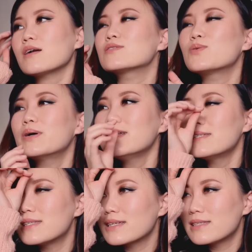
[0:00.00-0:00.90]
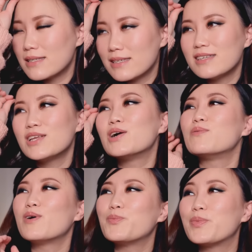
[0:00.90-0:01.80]
2016
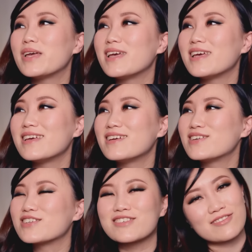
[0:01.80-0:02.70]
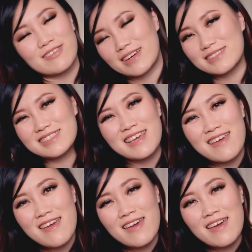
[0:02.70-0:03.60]
will be great.
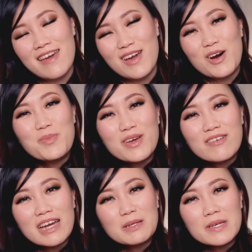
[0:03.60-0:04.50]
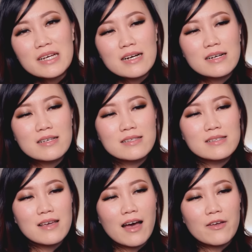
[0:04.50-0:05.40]
It'll be great
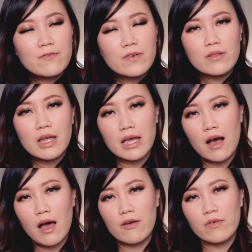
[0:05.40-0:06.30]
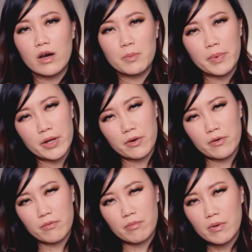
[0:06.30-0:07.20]
because I feel like I've got a better
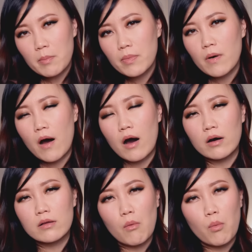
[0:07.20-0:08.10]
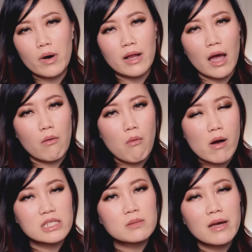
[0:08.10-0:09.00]
grip on what I
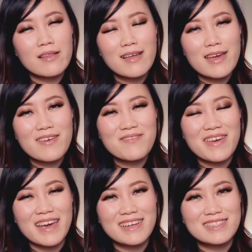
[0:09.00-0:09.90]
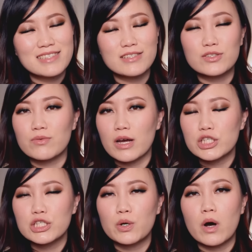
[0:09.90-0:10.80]
want in my life and the
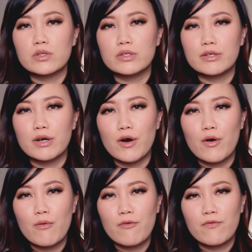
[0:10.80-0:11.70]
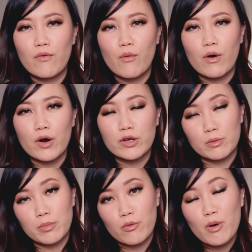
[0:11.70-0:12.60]
direction I want to go for, you
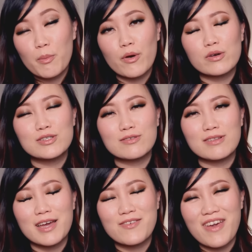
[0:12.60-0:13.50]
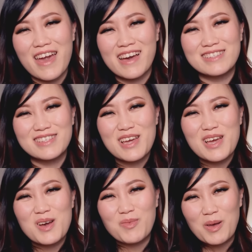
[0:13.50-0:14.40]
know, both my personal life and
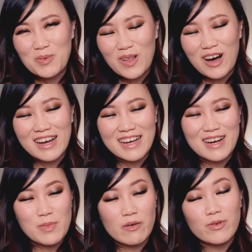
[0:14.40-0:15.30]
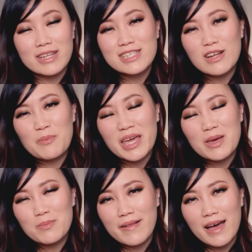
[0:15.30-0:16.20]
my blog. Um, I've already started
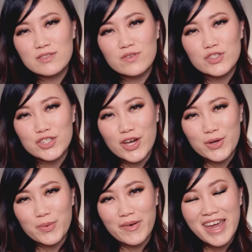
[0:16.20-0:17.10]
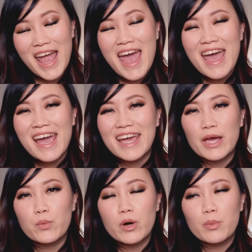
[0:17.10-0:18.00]
making plans for January
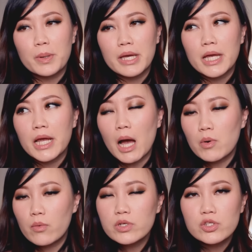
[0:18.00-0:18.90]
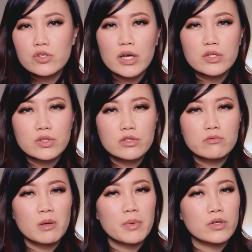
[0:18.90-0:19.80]
it will be i'm going to try and
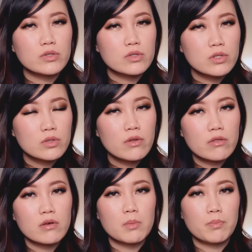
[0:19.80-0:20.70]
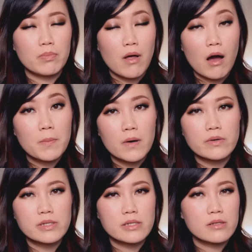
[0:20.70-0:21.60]
do maybe two to three blog
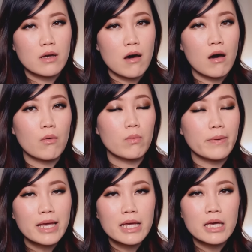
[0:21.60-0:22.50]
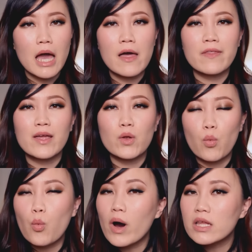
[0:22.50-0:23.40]
posts a week and then
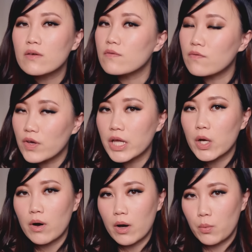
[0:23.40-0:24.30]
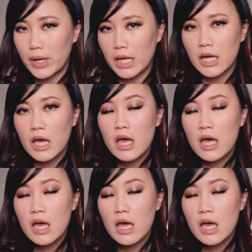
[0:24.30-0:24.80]
one video a week